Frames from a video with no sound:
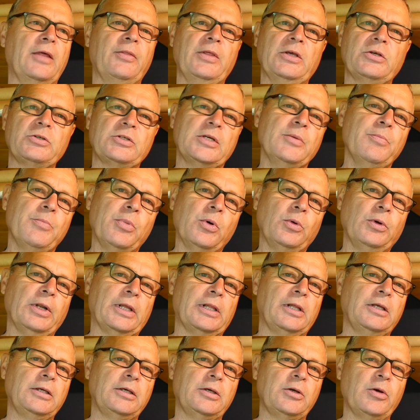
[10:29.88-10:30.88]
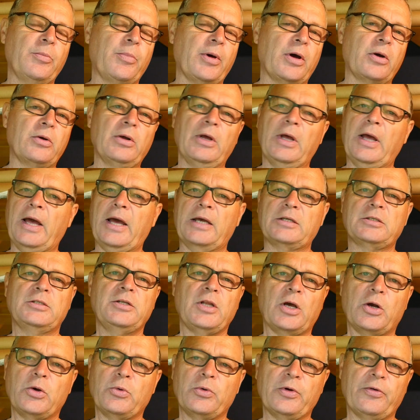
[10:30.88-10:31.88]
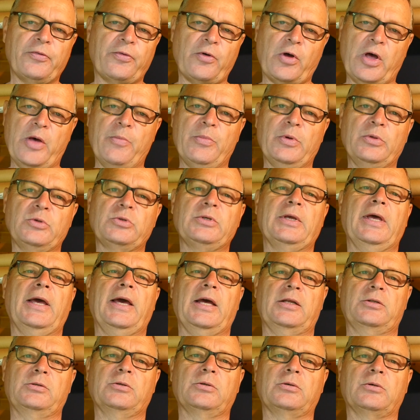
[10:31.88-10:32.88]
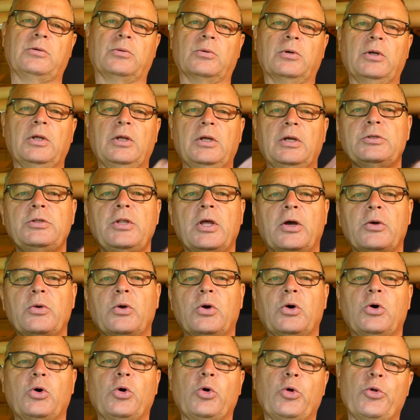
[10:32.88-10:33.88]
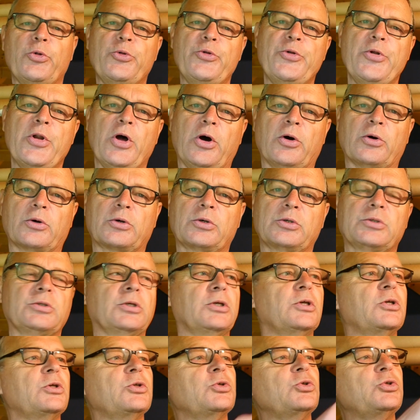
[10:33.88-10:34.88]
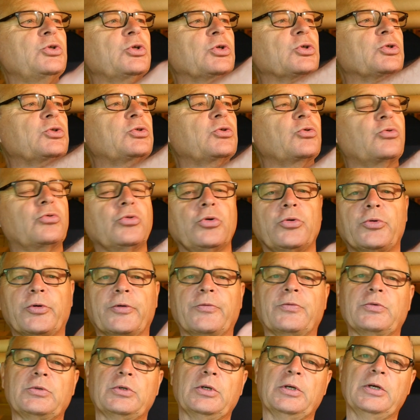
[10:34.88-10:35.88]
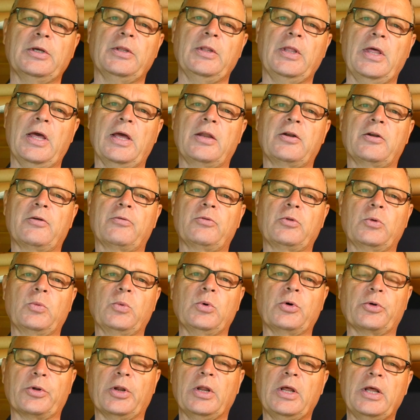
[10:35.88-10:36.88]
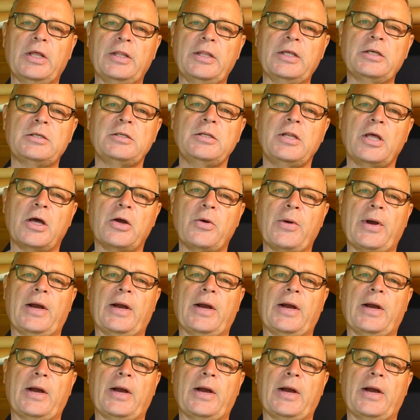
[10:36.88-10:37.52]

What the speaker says: this simple little yew bow has no refinements at all, no horn knocks, just grooves at the end of the wood. There's no